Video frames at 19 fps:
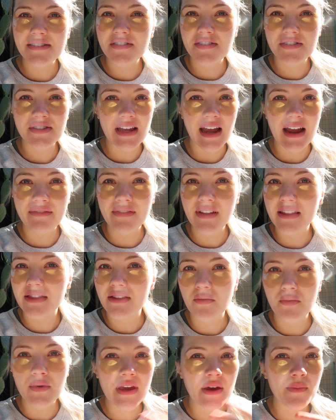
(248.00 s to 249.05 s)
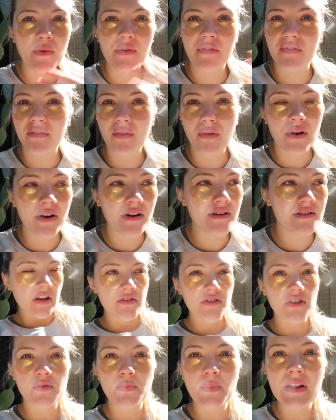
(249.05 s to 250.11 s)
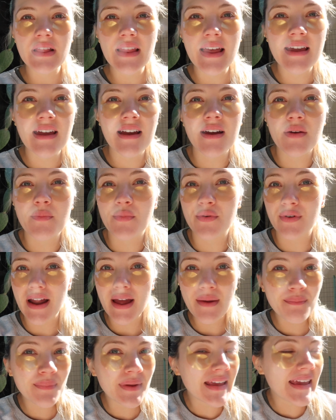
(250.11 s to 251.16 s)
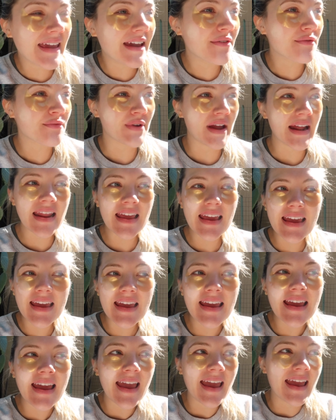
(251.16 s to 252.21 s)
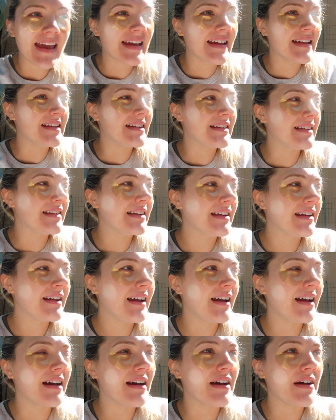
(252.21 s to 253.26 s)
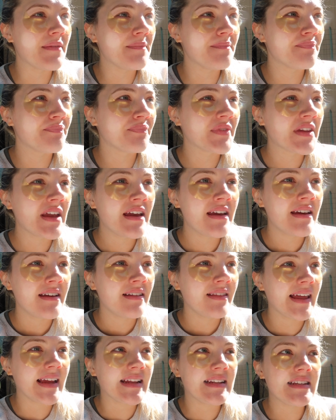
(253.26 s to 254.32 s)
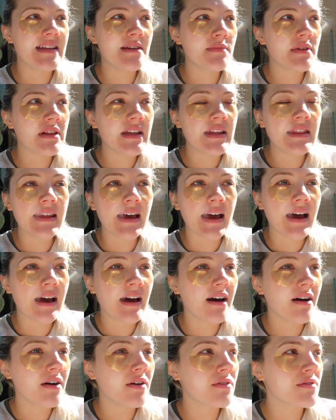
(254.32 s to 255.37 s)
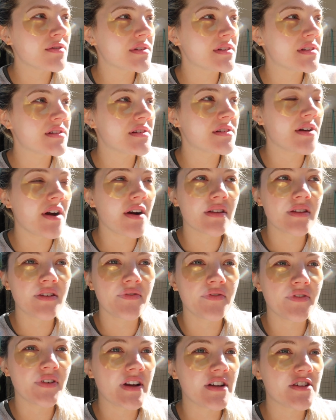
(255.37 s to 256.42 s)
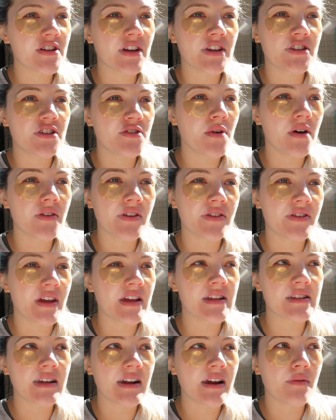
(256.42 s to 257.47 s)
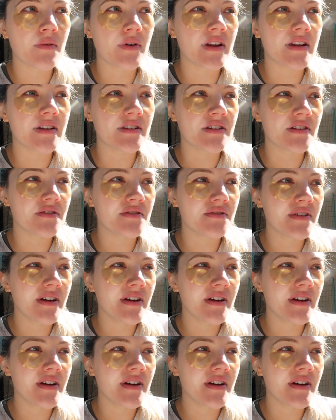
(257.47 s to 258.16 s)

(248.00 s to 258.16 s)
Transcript: to just have like the week before, just be like a prep and get ready and um, like deep clean the house, stock the fridge, like do all the things that I wanna do. So